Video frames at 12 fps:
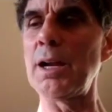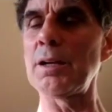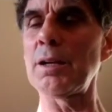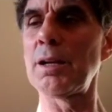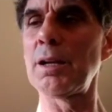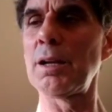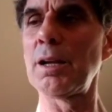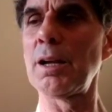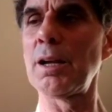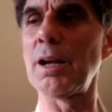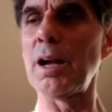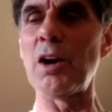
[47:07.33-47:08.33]
And
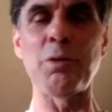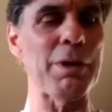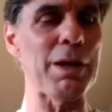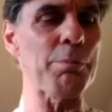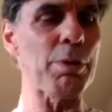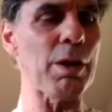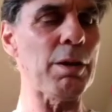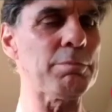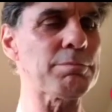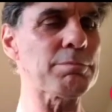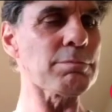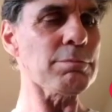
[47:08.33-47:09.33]
I
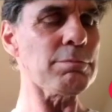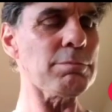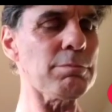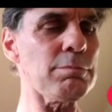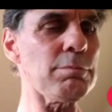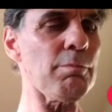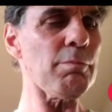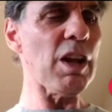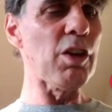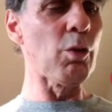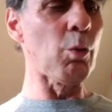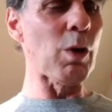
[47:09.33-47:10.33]
remember
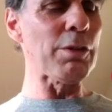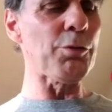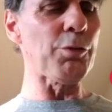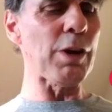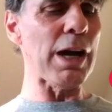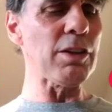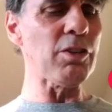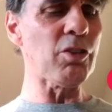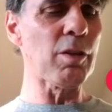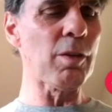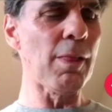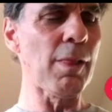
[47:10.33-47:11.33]
the one
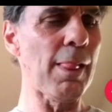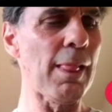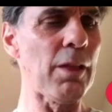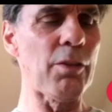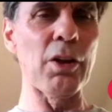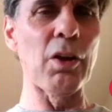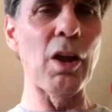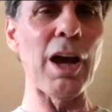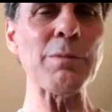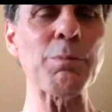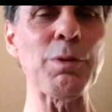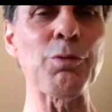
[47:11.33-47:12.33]
fight,
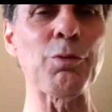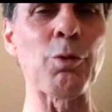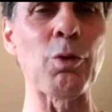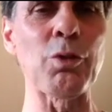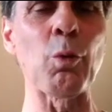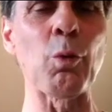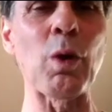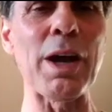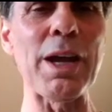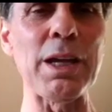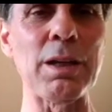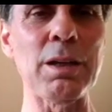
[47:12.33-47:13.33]
the night
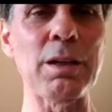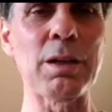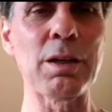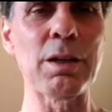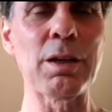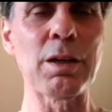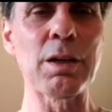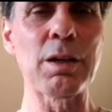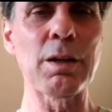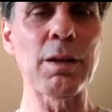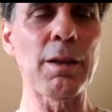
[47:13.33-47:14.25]
before the weigh-in,